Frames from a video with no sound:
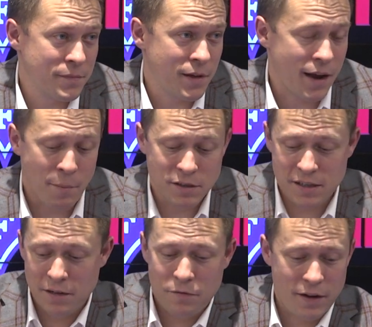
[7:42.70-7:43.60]
Okay, I'm going to sit
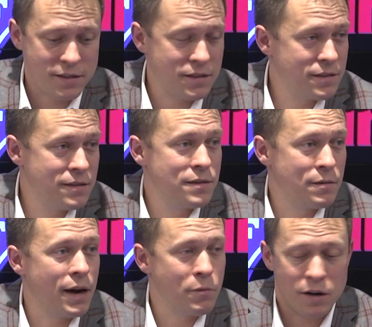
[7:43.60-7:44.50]
in the fix,
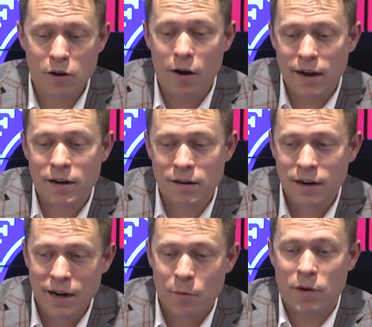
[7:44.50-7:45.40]
right? We're going to go out here
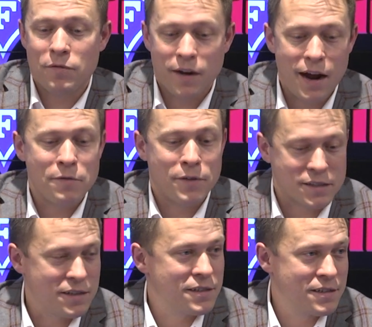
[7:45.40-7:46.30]
and we're going to figure out how to
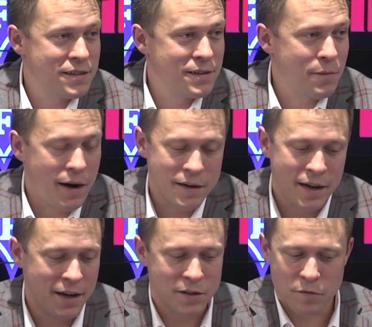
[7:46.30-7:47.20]
fix this, right?
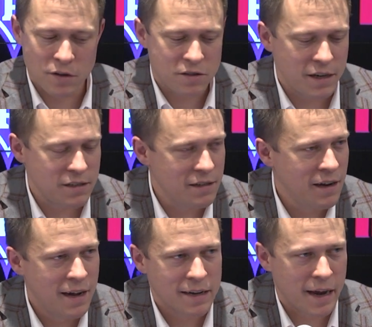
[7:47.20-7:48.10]
The frustration,
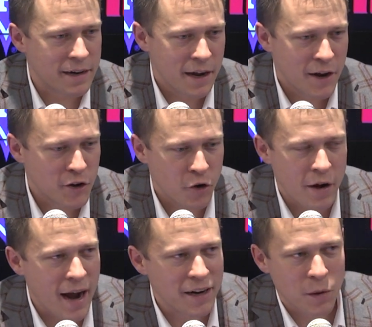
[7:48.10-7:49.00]
like, you're
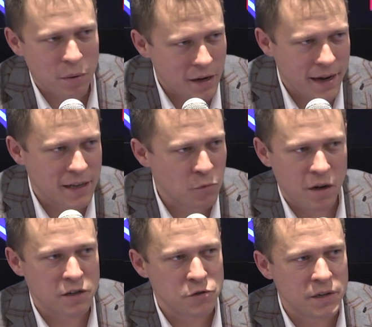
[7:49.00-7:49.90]
not going to play as
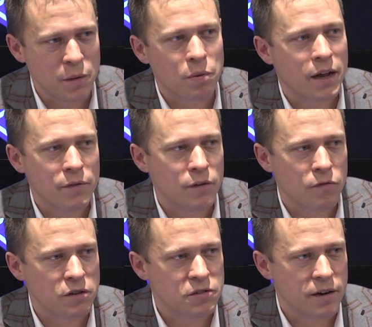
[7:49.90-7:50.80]
well as you need to play if you're
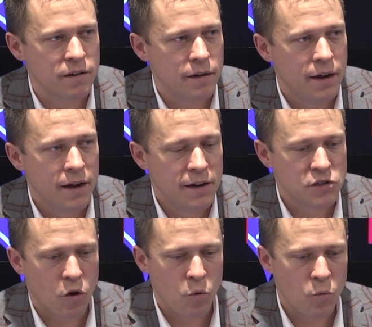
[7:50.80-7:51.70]
frustrated.
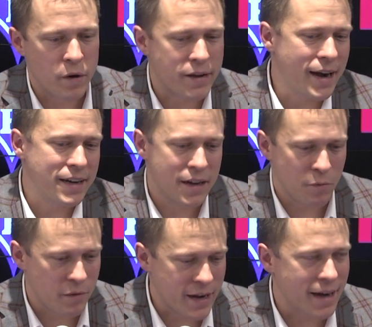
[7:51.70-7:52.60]
So we've got to
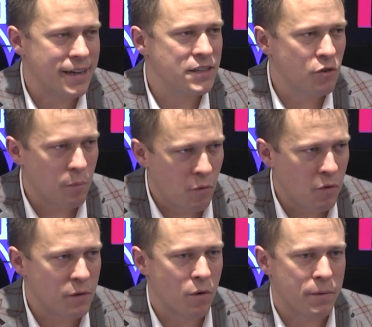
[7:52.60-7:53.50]
get to a
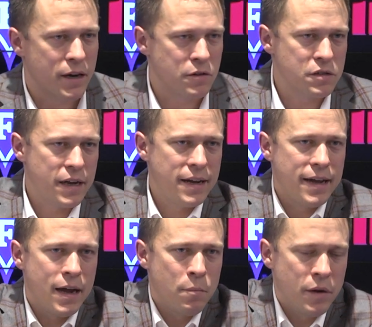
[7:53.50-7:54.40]
point where we understand that.